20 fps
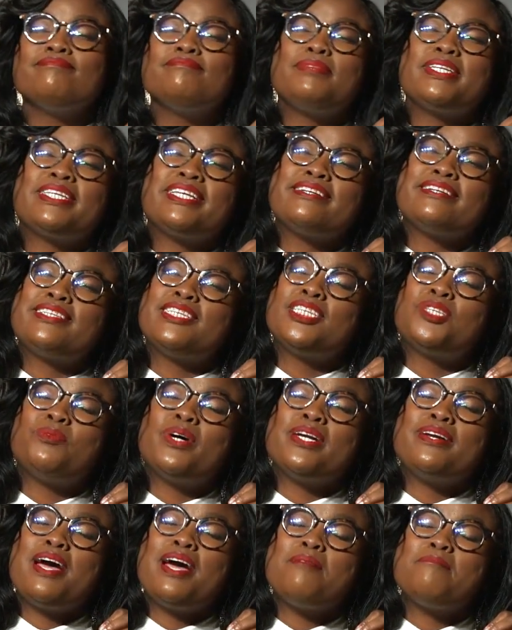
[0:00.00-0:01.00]
but there's this
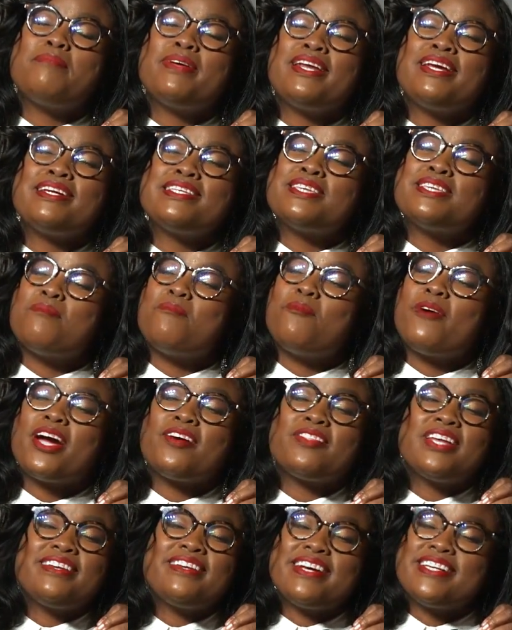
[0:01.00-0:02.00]
one company somewhere
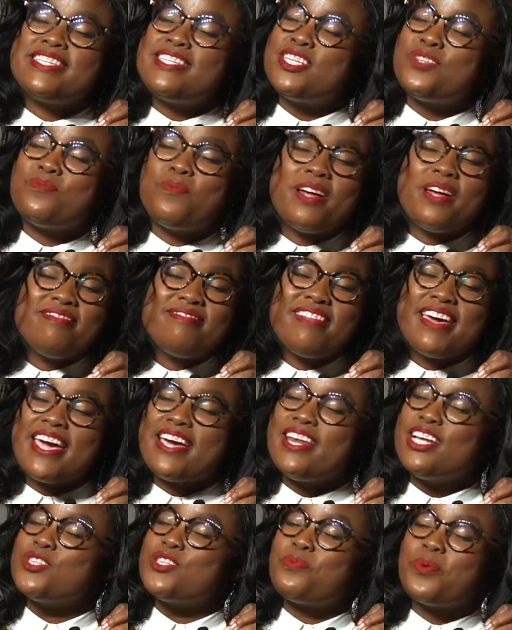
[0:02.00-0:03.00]
that does this one thing
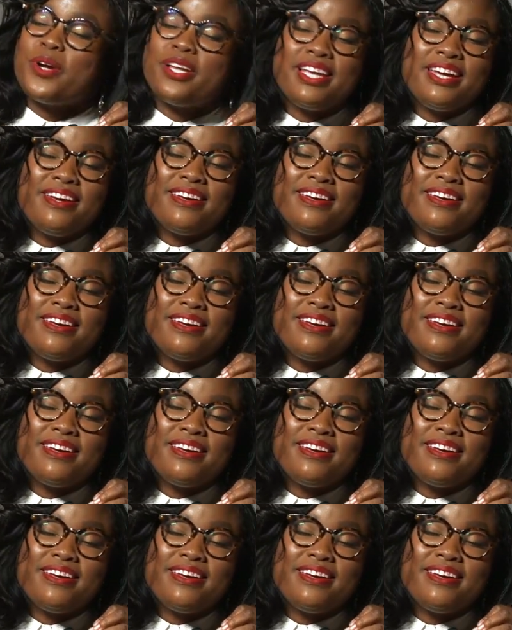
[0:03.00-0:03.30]
and it's really